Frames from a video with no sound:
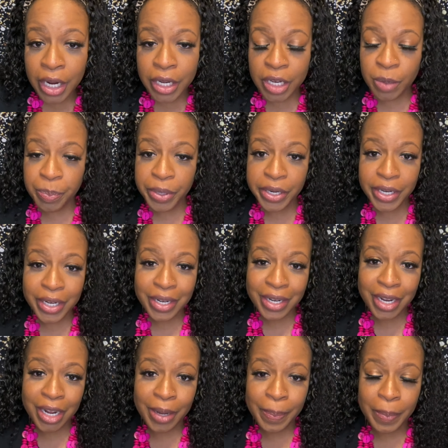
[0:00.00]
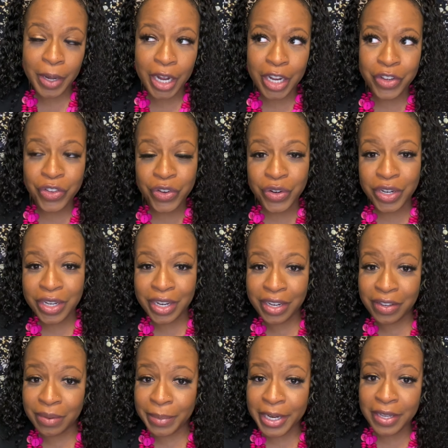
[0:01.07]
the period cup on certain
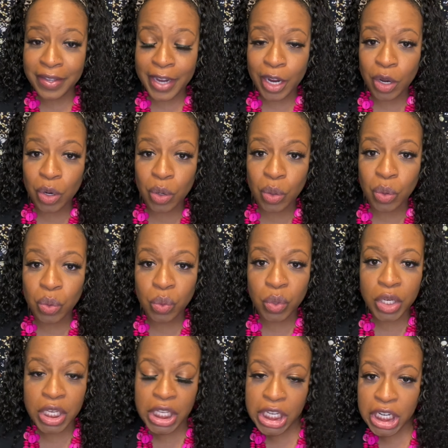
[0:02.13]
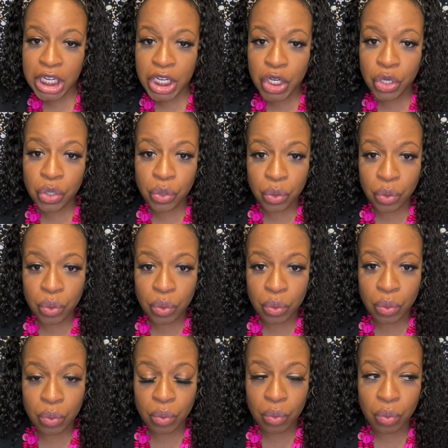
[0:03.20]
days of my cycle didn't do
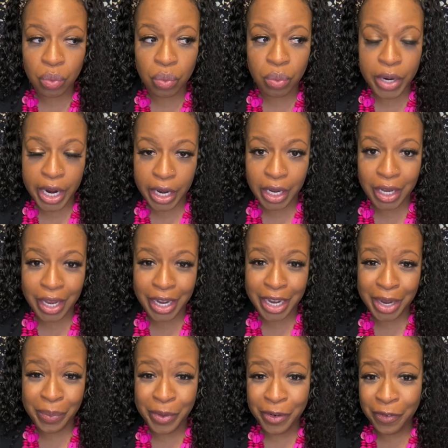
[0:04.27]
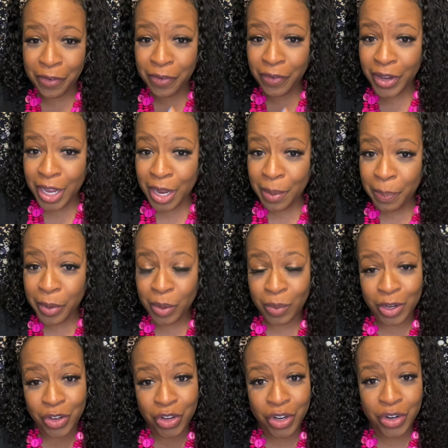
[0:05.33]
right. Like it would flip, it
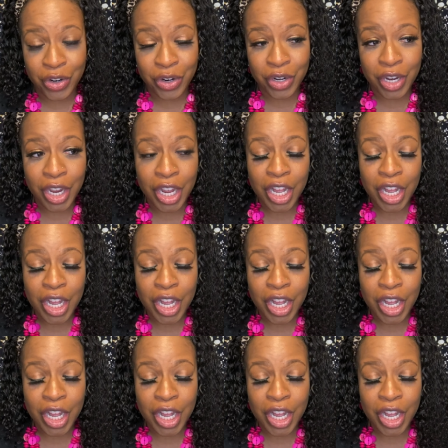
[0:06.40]
would turn.